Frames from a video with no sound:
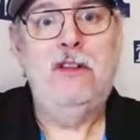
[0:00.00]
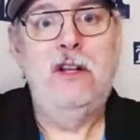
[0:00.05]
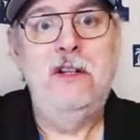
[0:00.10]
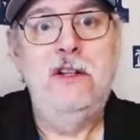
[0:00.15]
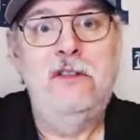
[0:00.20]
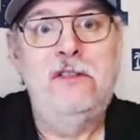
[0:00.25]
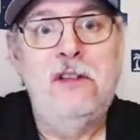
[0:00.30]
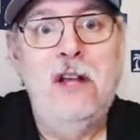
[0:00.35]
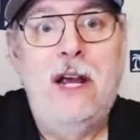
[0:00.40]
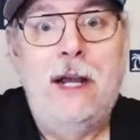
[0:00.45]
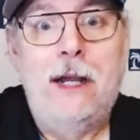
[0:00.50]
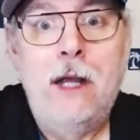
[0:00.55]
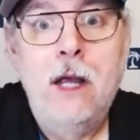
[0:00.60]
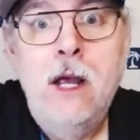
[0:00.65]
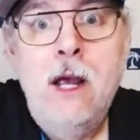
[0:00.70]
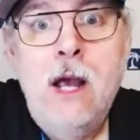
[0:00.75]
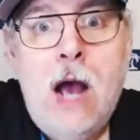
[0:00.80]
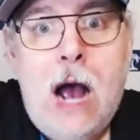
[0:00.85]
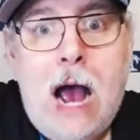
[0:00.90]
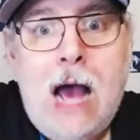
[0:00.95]
can you say?
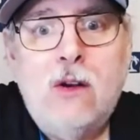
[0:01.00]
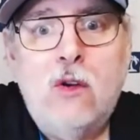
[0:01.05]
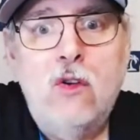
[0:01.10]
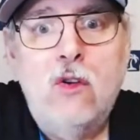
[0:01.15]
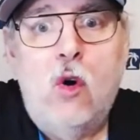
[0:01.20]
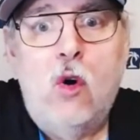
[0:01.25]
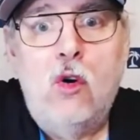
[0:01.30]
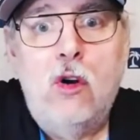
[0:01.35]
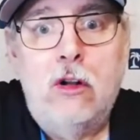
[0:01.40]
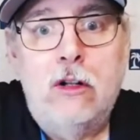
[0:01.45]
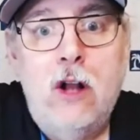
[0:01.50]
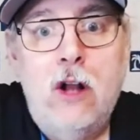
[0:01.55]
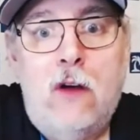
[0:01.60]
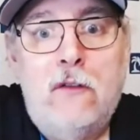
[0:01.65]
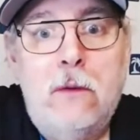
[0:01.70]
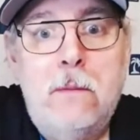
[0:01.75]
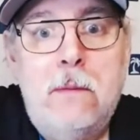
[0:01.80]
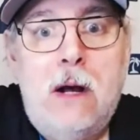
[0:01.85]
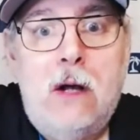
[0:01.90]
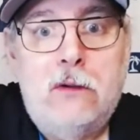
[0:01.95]
I don't know
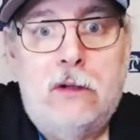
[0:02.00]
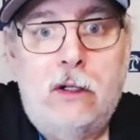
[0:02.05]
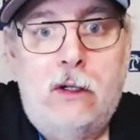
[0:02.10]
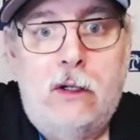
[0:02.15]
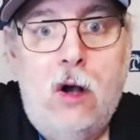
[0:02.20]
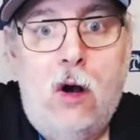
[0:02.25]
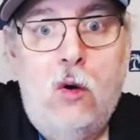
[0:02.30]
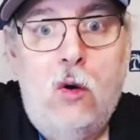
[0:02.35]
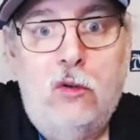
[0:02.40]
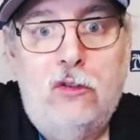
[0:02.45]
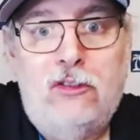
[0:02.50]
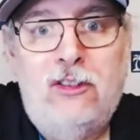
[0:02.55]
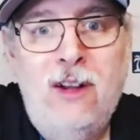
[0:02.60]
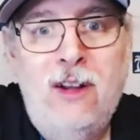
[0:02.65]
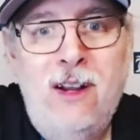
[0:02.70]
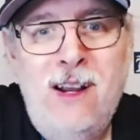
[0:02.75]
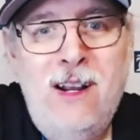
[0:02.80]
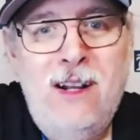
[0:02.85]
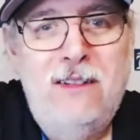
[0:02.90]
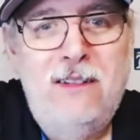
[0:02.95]
enough about the coach,
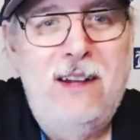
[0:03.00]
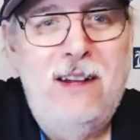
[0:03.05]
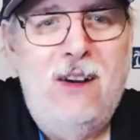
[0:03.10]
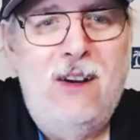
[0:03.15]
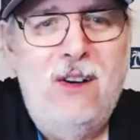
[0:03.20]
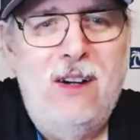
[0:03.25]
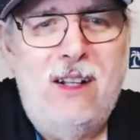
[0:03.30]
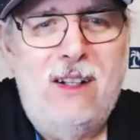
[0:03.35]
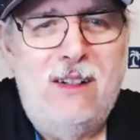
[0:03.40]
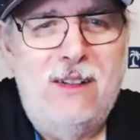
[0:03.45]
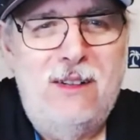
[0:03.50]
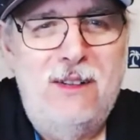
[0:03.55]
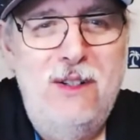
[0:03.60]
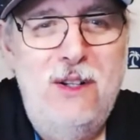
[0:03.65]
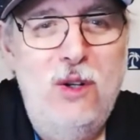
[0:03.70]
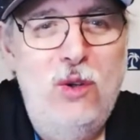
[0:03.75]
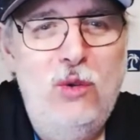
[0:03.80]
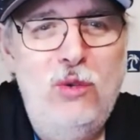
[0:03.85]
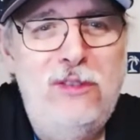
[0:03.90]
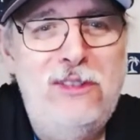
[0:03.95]
Derek
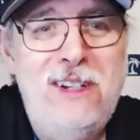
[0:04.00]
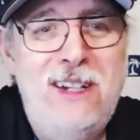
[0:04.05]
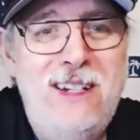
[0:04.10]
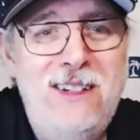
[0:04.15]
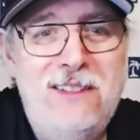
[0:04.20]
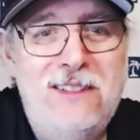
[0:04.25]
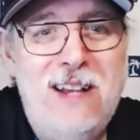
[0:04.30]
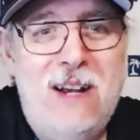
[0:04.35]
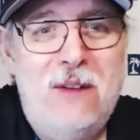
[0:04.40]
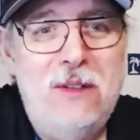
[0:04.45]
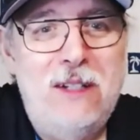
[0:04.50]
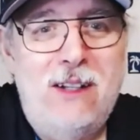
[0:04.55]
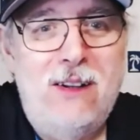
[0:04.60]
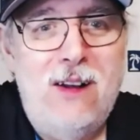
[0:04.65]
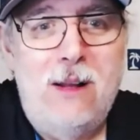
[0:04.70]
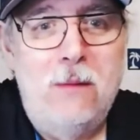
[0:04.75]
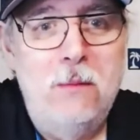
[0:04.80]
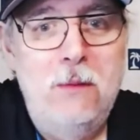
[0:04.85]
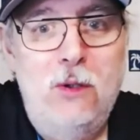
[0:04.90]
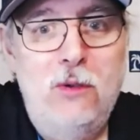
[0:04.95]
Newsy. Is that what they
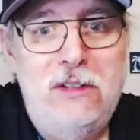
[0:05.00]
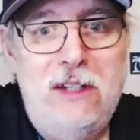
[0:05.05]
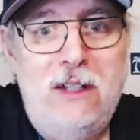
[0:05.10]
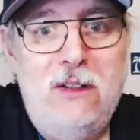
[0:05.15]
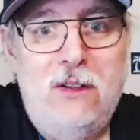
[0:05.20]
call him? Newsy?